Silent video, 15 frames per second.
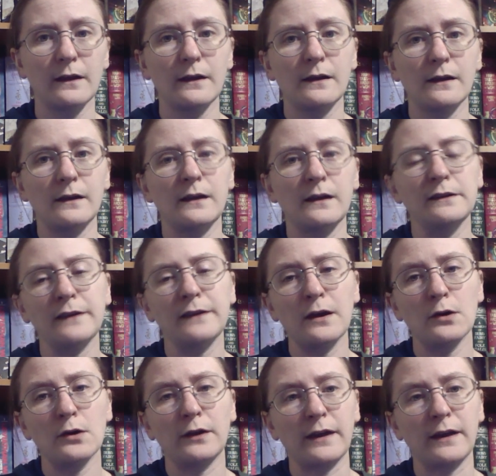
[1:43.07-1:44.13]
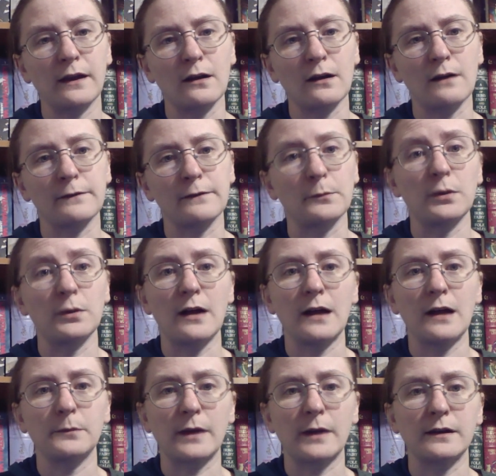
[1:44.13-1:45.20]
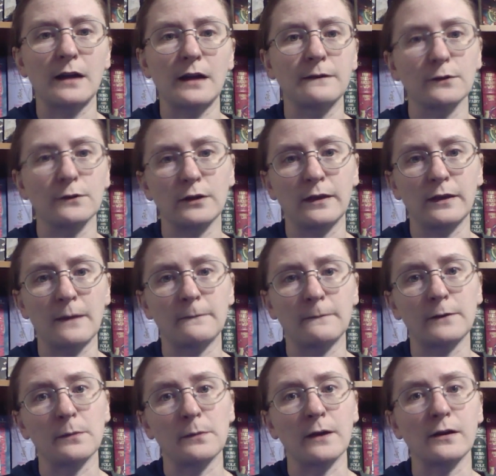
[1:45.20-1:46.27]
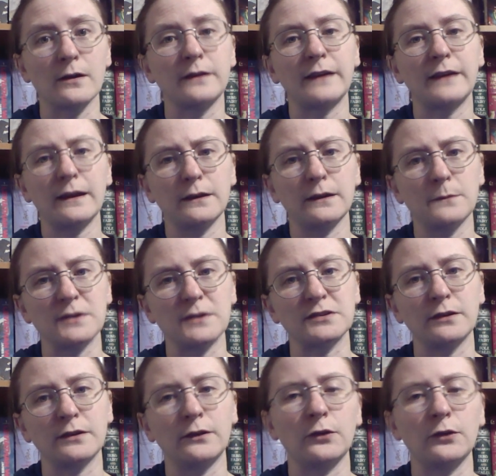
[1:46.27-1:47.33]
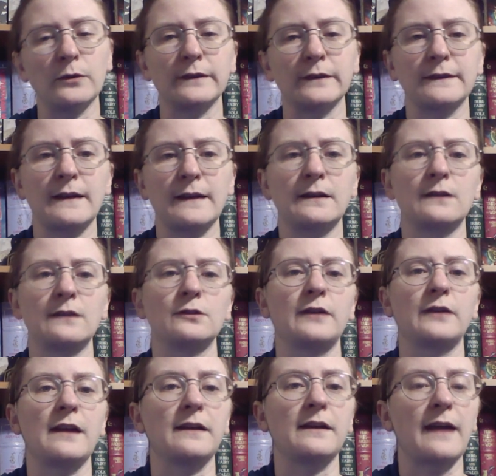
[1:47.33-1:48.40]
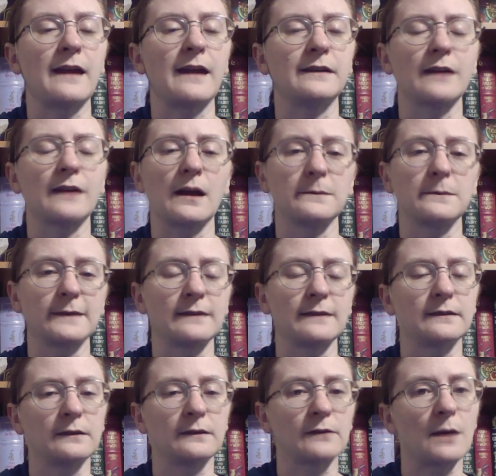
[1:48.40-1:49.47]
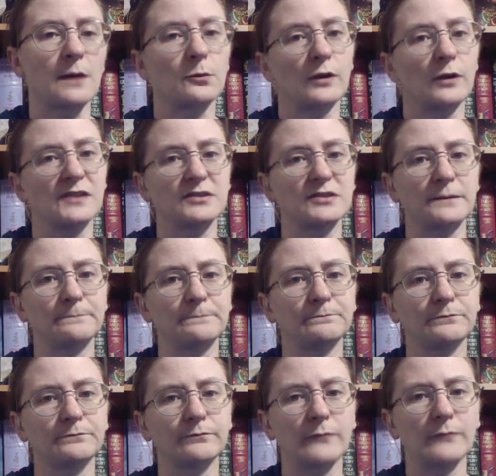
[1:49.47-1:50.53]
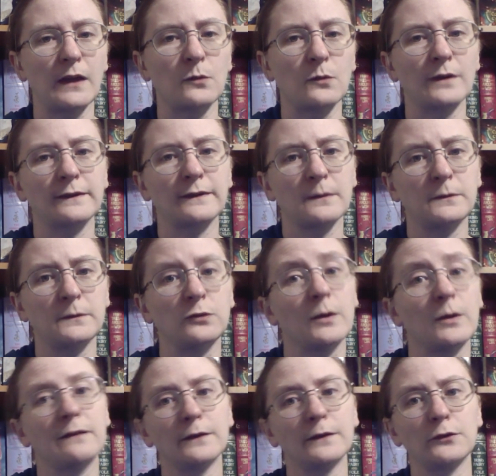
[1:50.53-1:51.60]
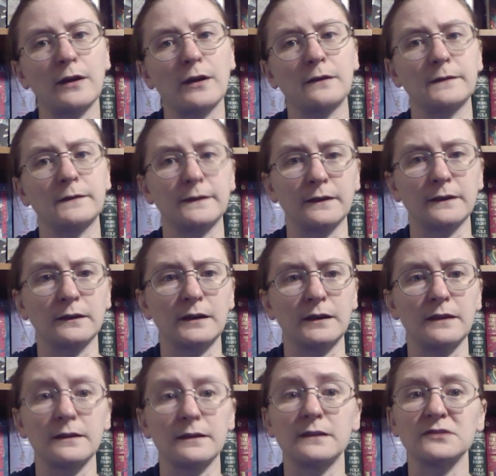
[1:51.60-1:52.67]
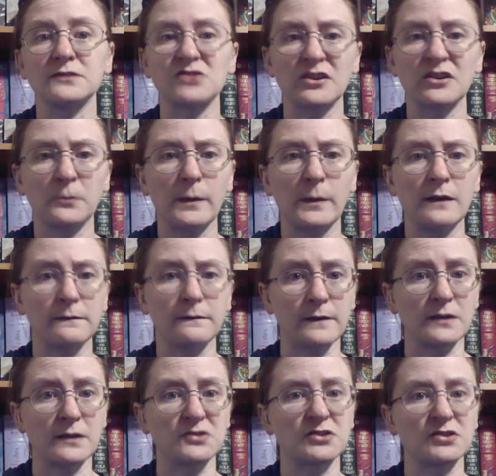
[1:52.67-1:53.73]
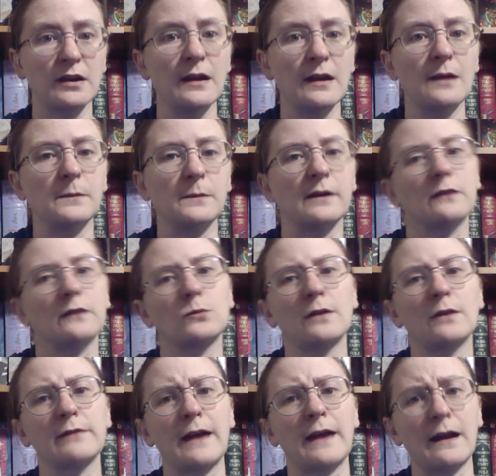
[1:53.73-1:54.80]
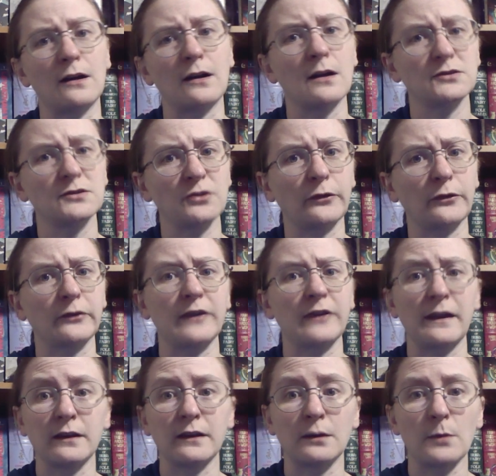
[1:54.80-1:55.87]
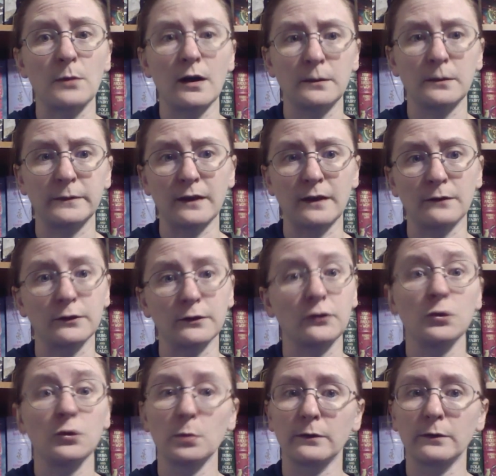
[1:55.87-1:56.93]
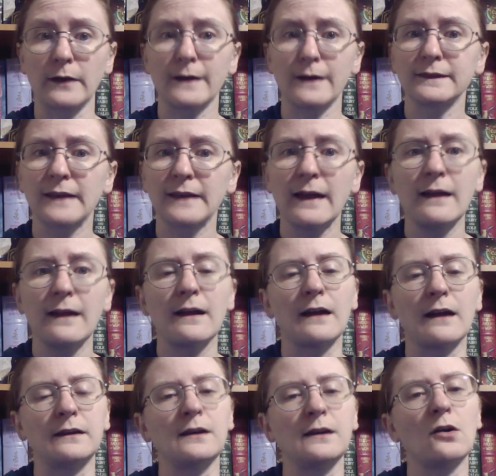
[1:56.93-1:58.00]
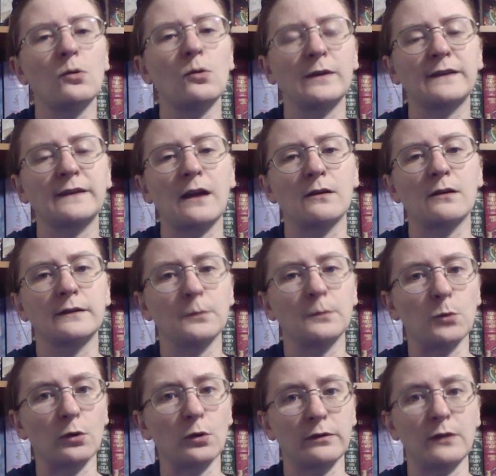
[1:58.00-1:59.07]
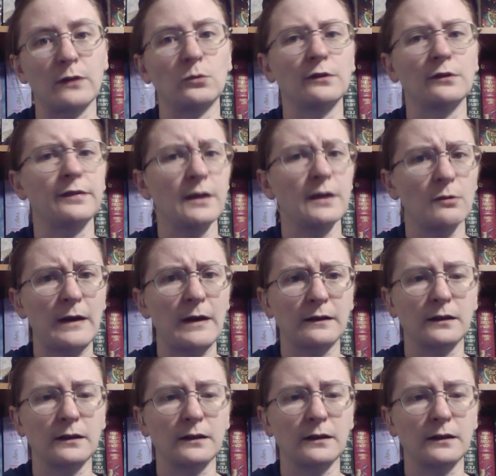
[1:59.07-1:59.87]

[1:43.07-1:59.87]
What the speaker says: He's here to kick off the plot by diverting them from their intended mission to instead undertake a time-sensitive operation. He wants them to infiltrate a facility that is just being finished because one of the head honchos has taken it upon himself to supervise, and he always carries a book that will theoretically